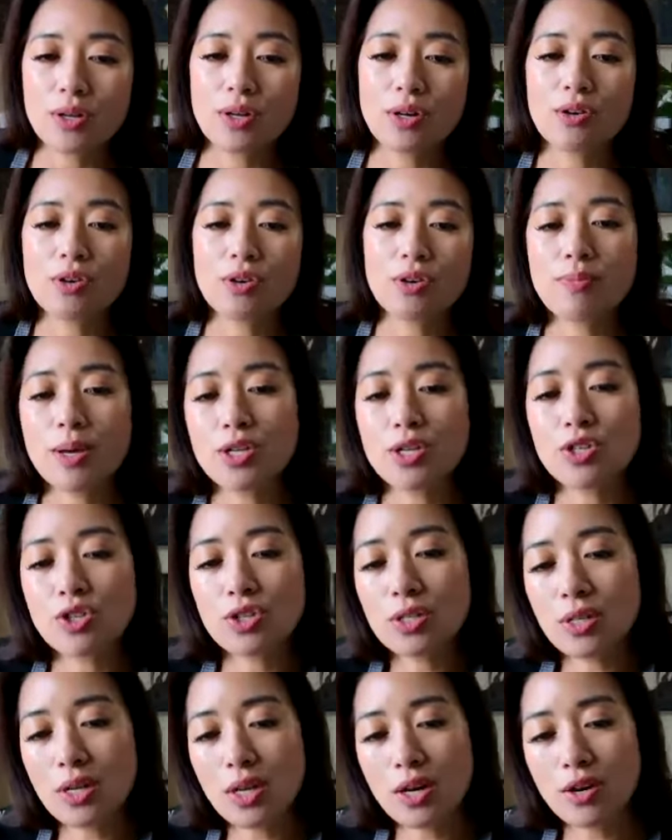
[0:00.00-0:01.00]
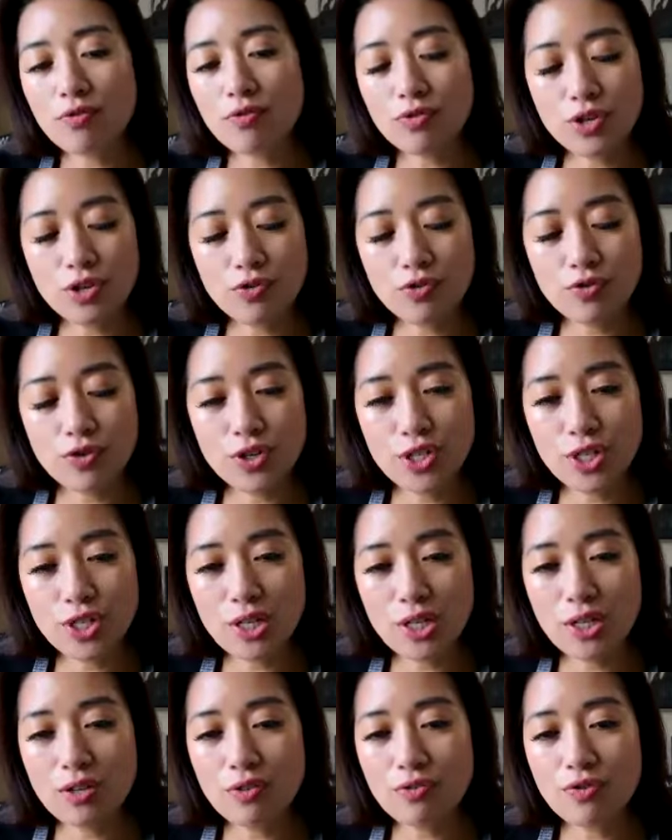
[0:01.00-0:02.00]
Go to pages 10 to
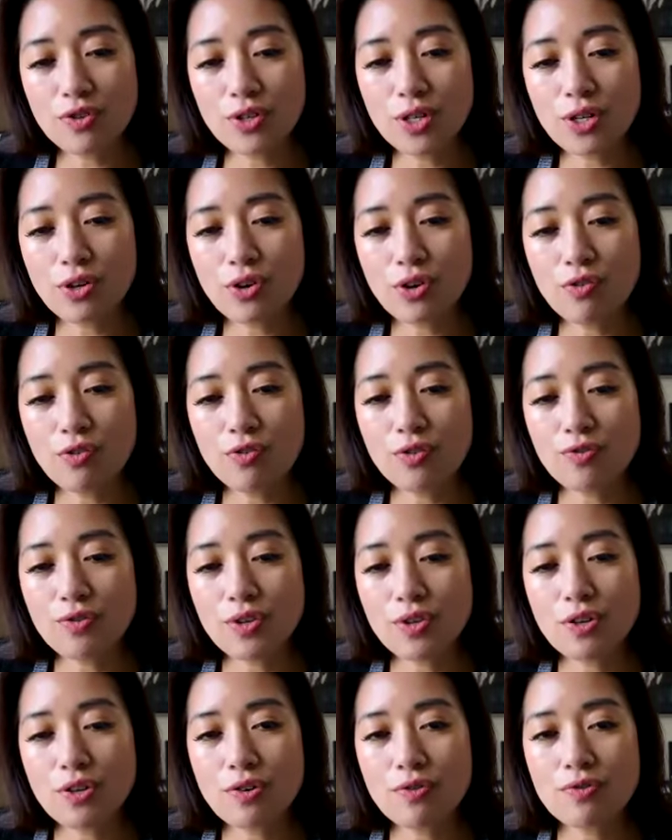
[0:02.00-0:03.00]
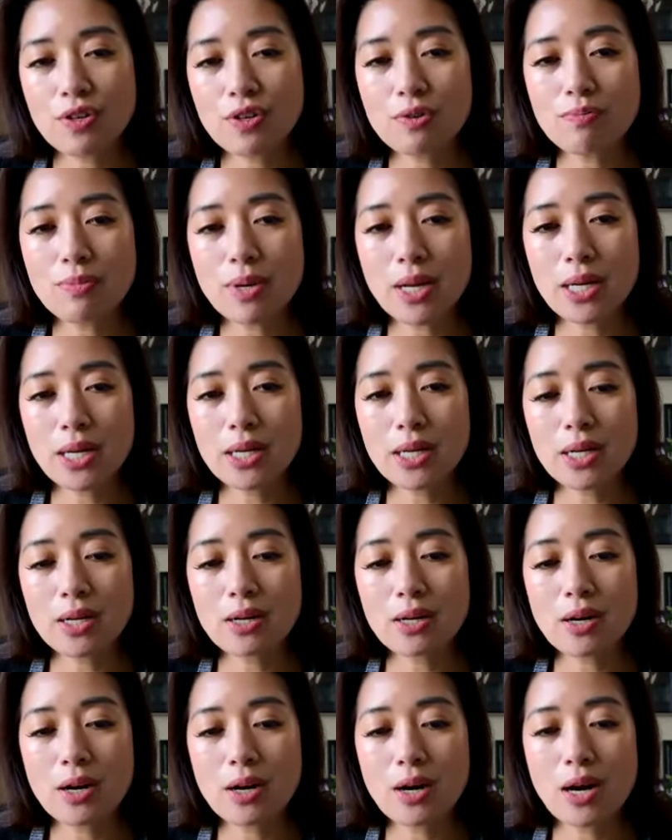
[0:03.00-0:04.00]
14 for an overview of your
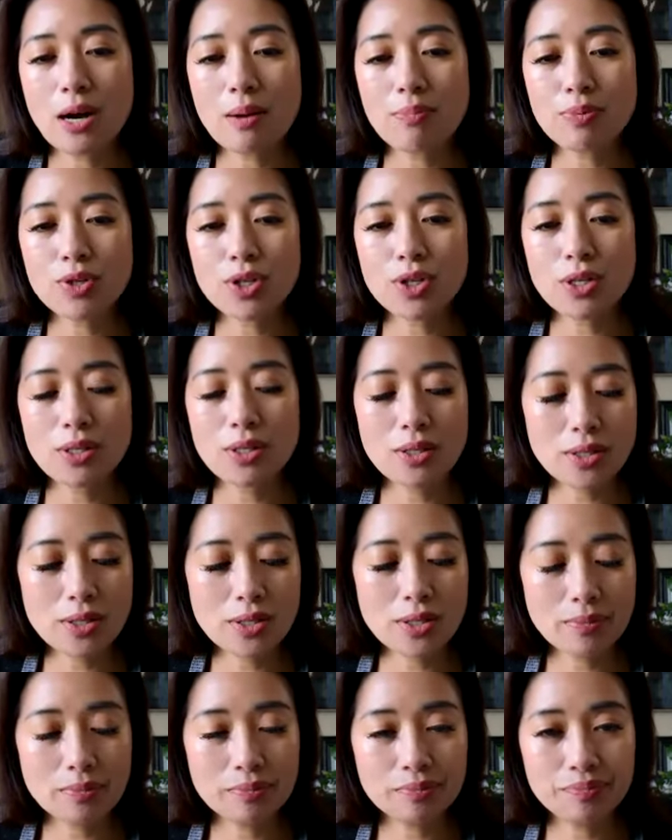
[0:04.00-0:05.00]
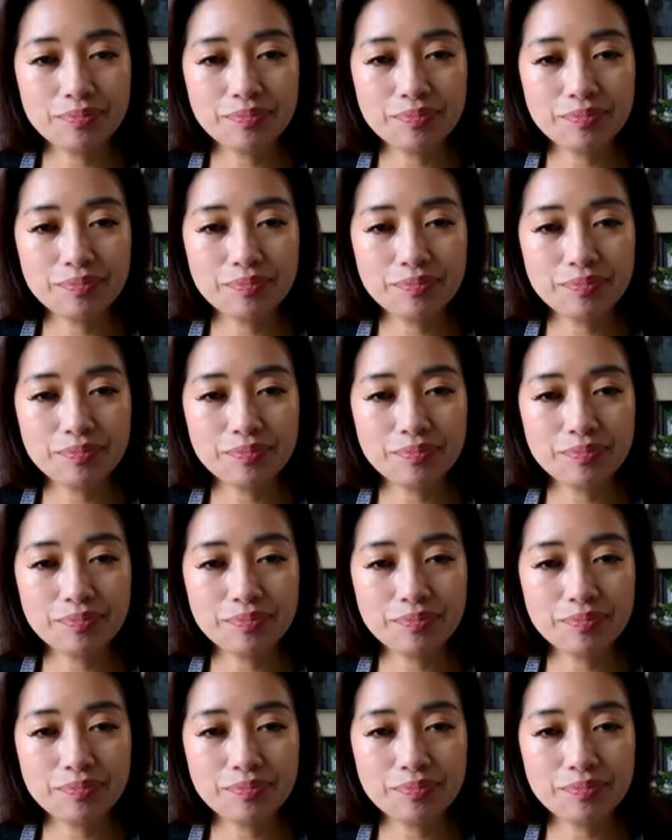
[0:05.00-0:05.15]
Medicare options.